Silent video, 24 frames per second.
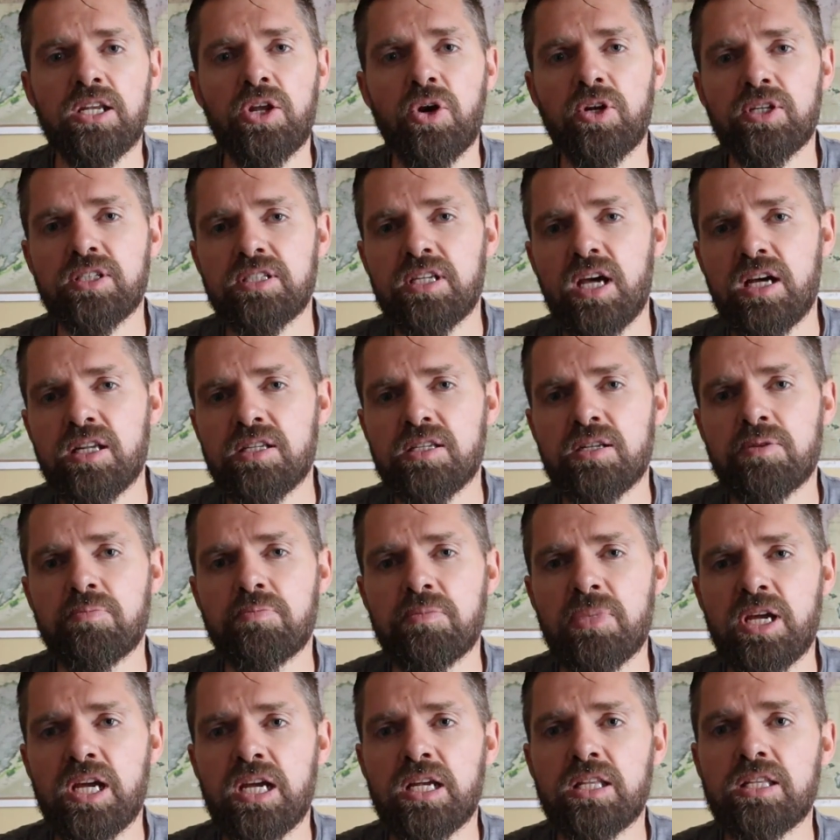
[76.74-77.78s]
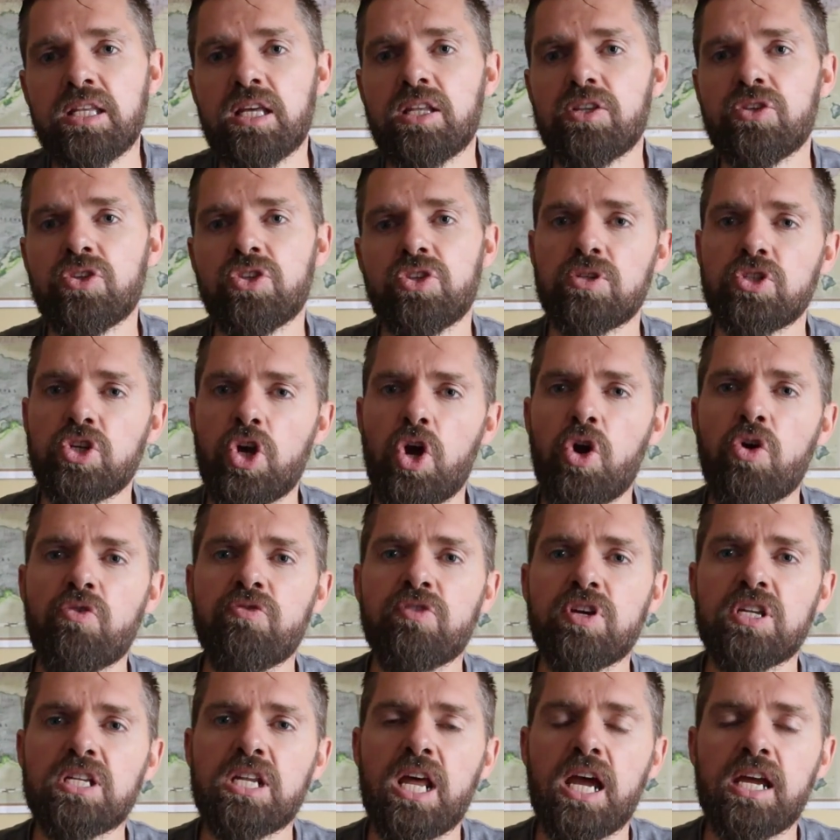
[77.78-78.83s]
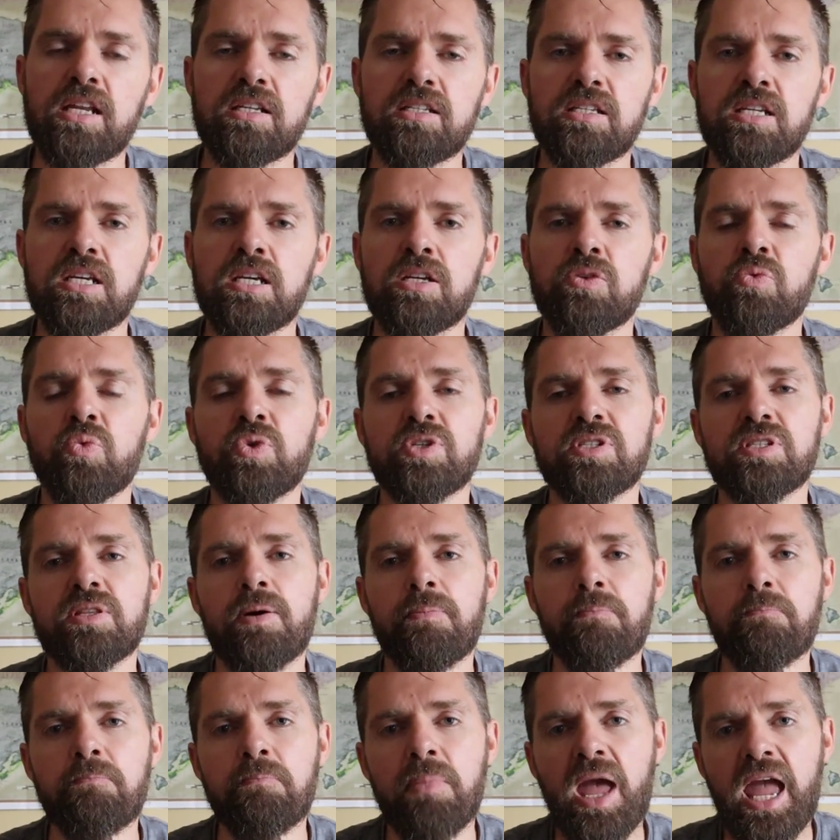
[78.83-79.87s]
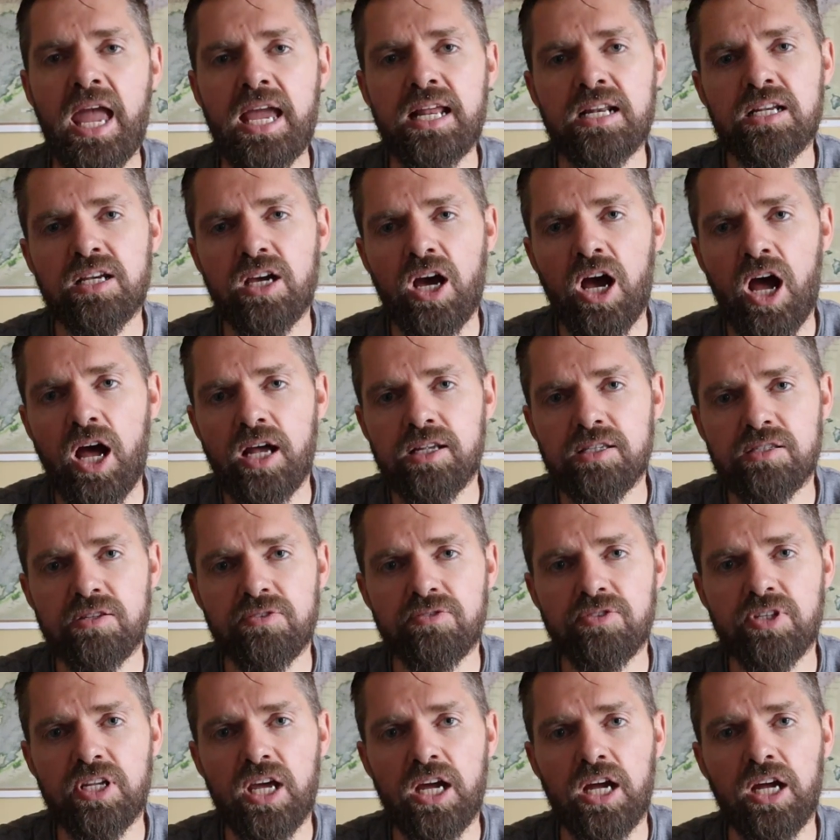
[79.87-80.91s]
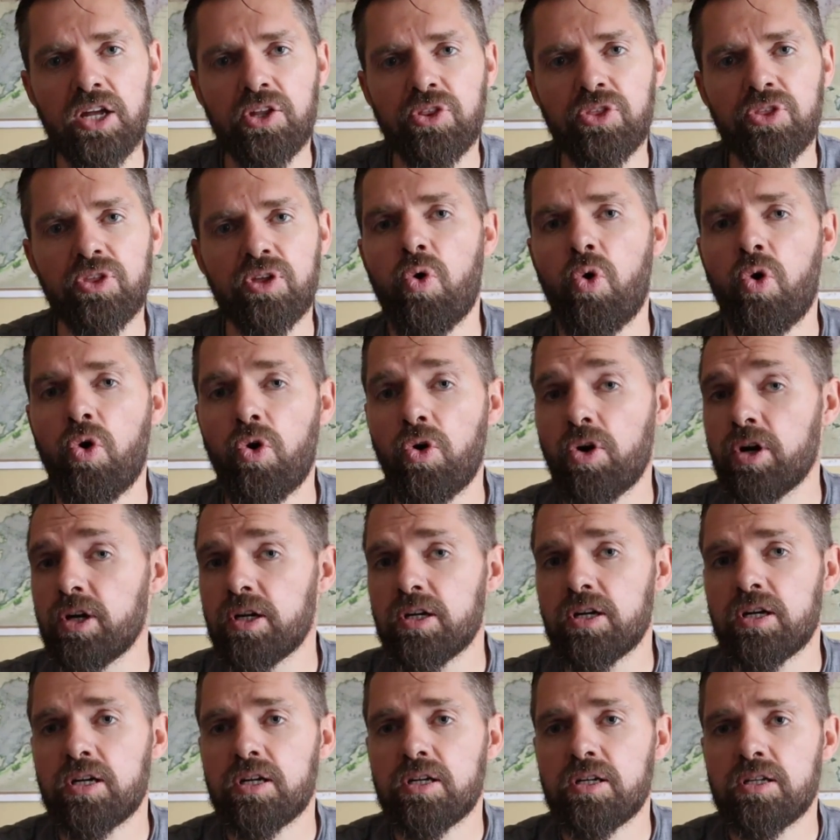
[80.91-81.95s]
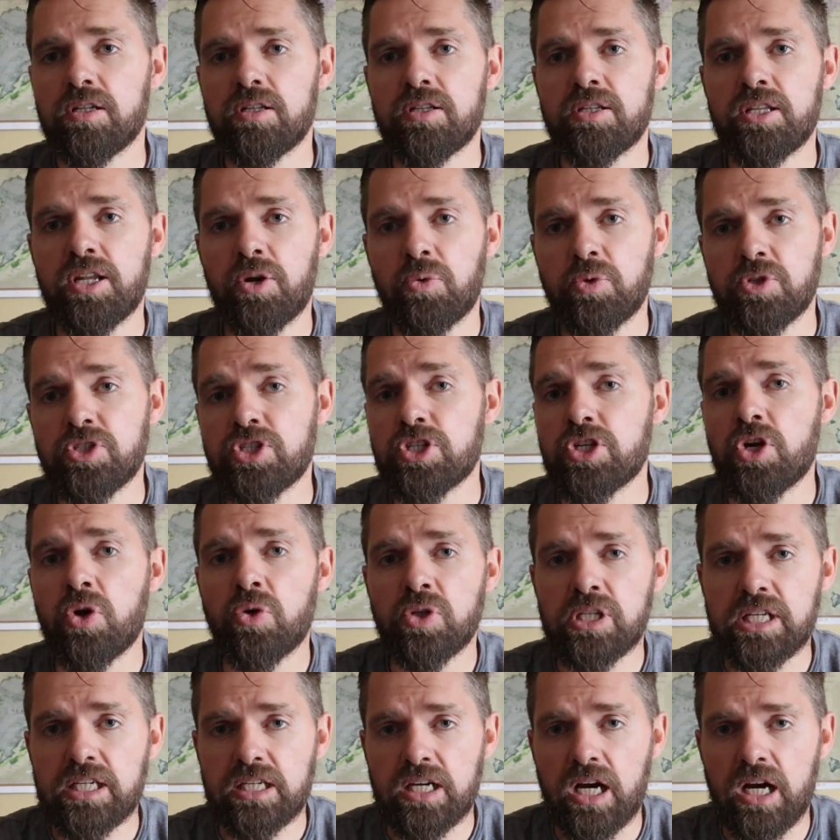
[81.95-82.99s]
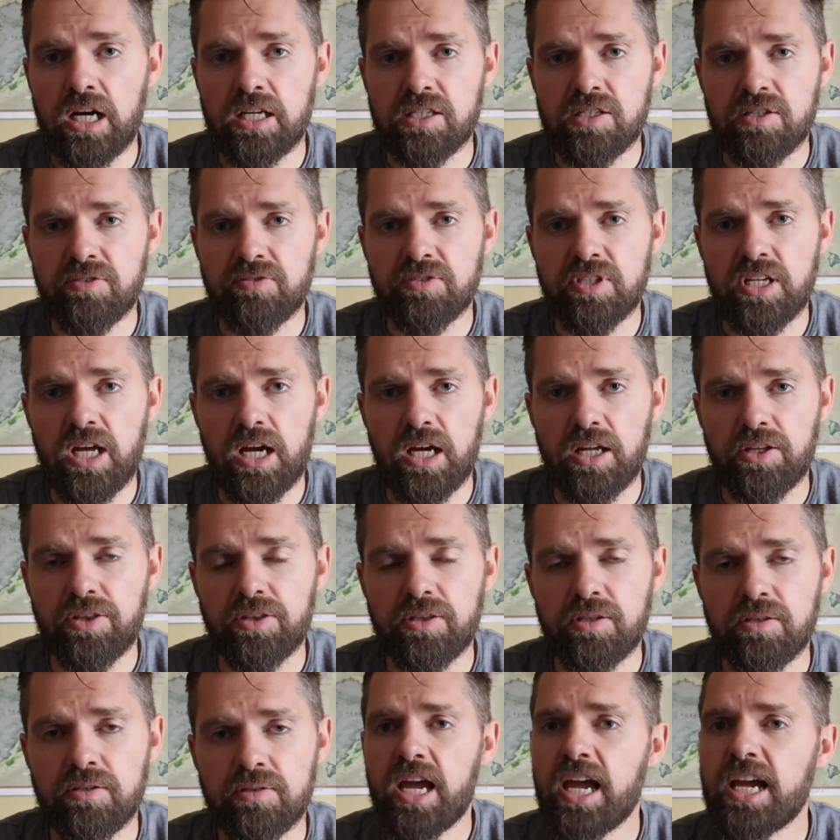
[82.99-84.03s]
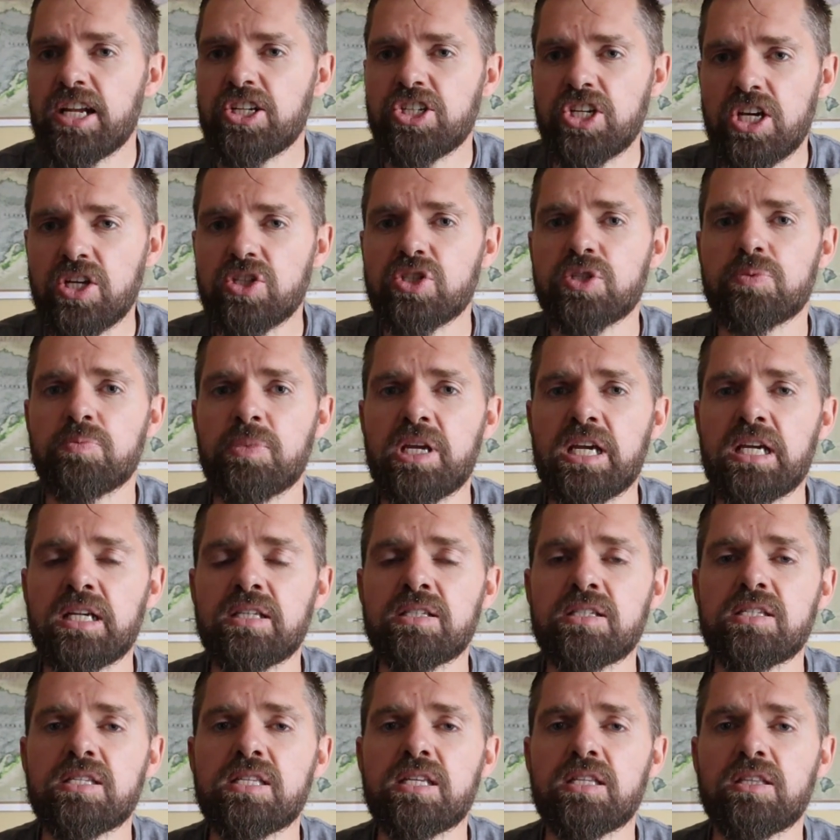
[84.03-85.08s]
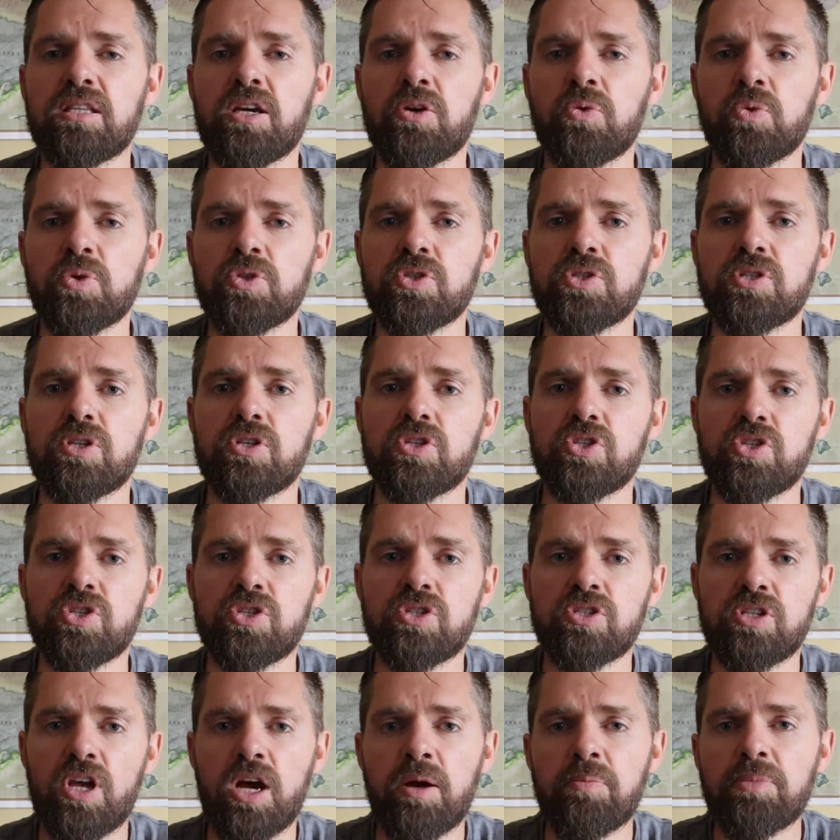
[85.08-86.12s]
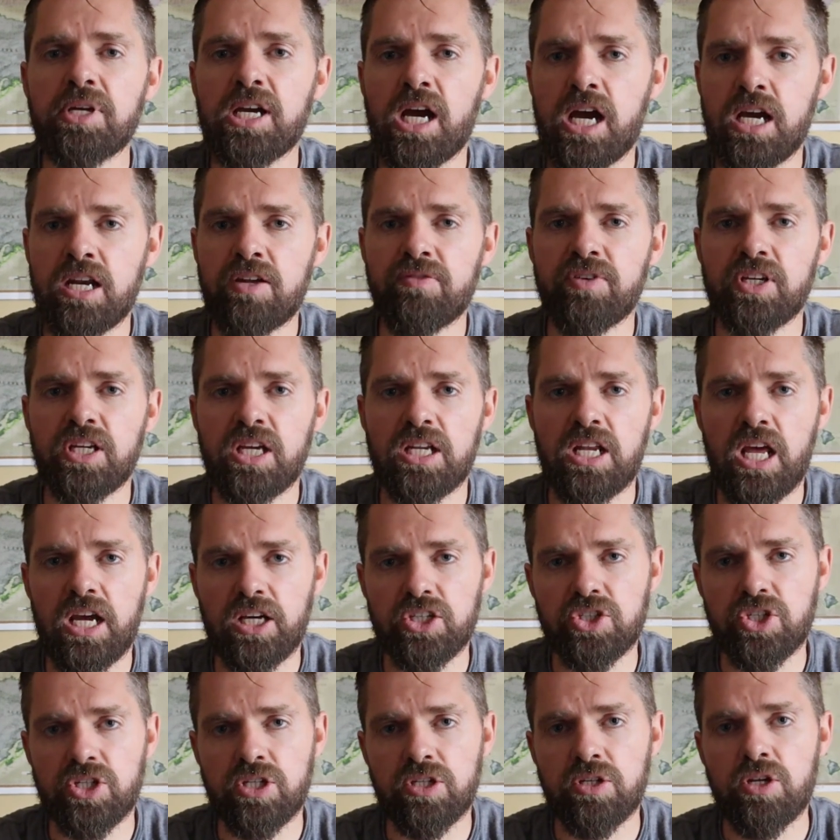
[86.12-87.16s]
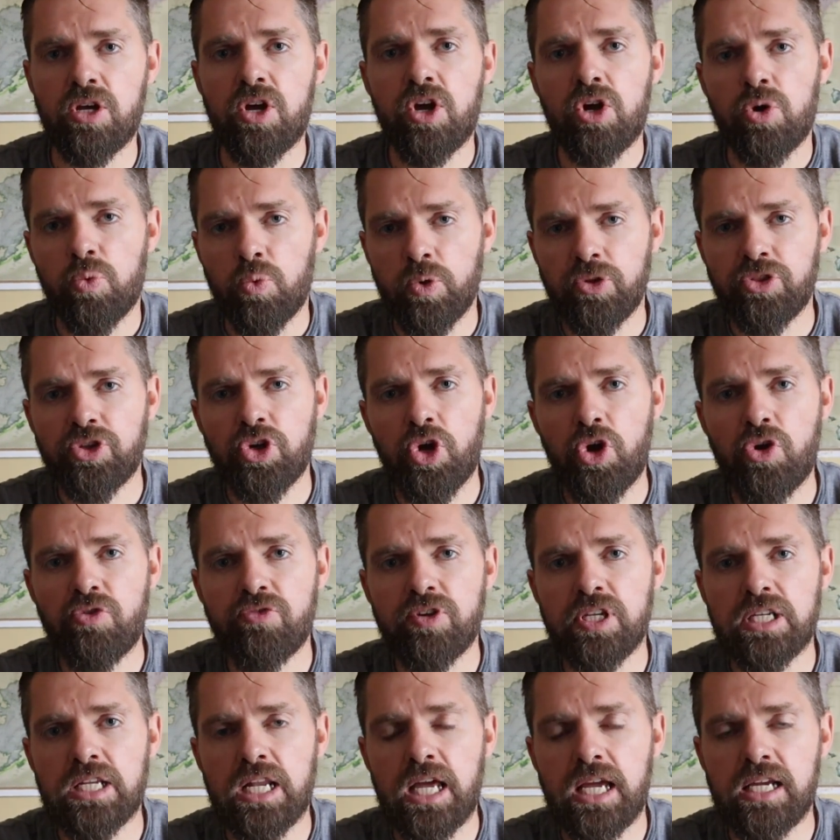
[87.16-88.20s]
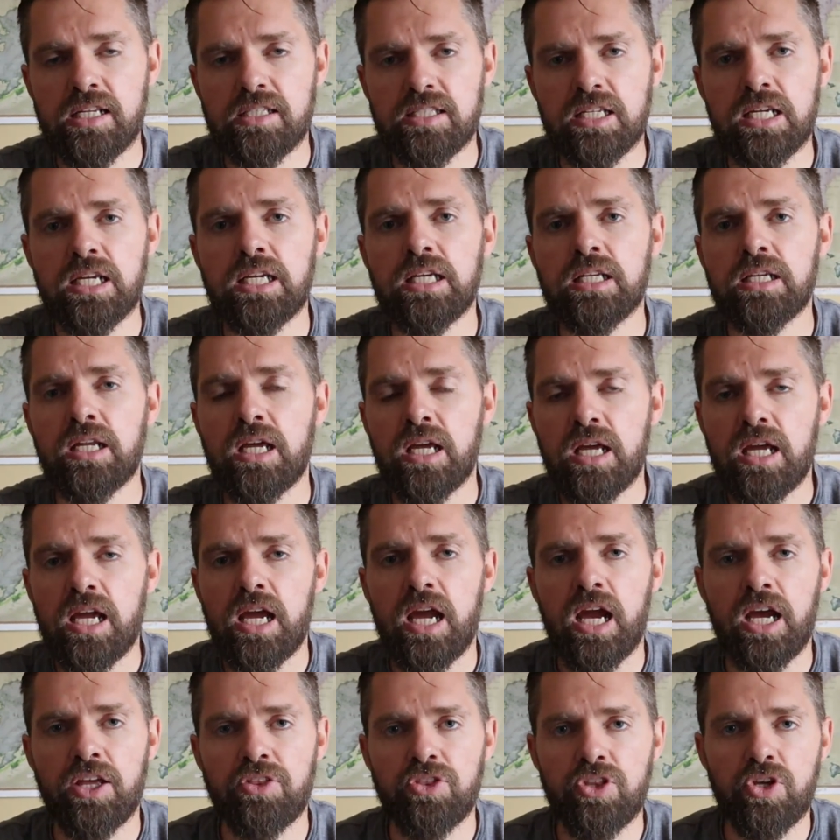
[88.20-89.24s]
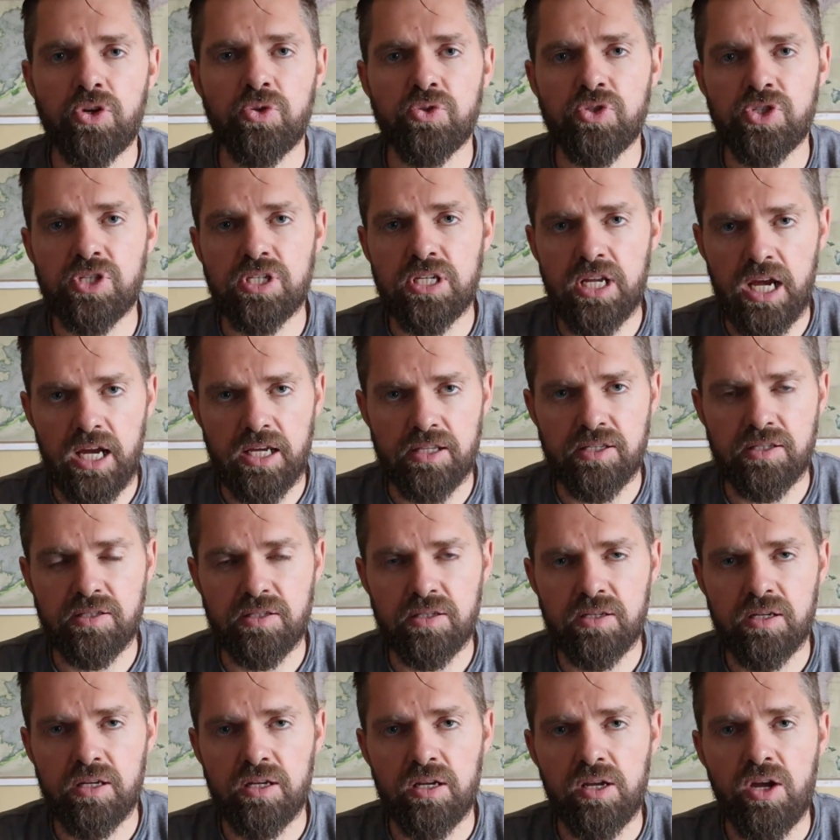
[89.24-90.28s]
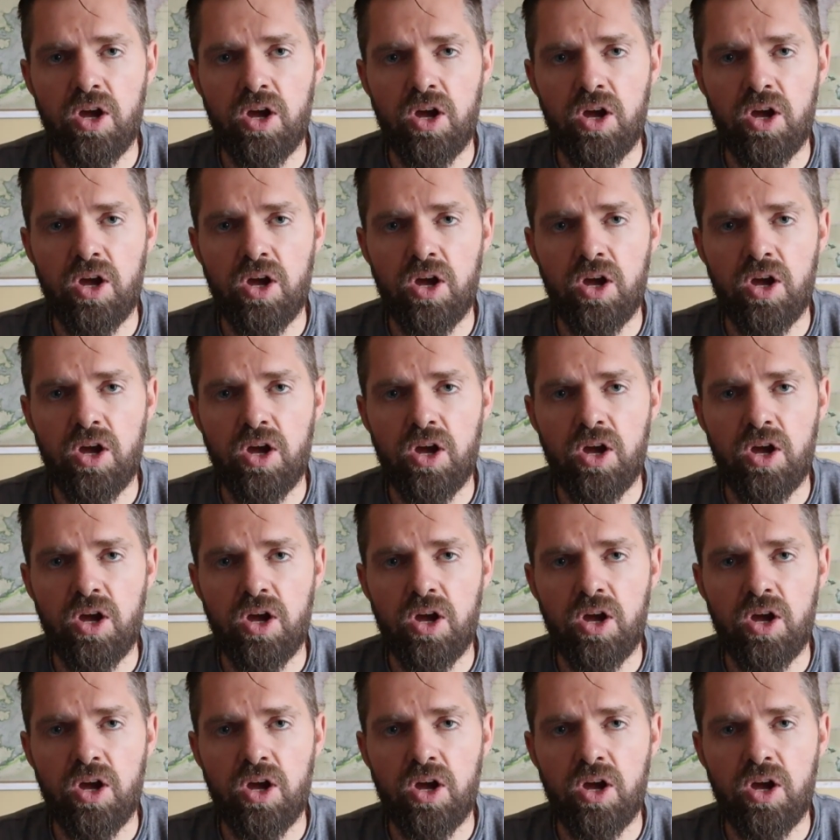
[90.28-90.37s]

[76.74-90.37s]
Now, it doesn't mean that COVID 19 was the main cause of death or that it was the only cause of death. It just means that there was some kind of a connection with COVID-19 and those deaths.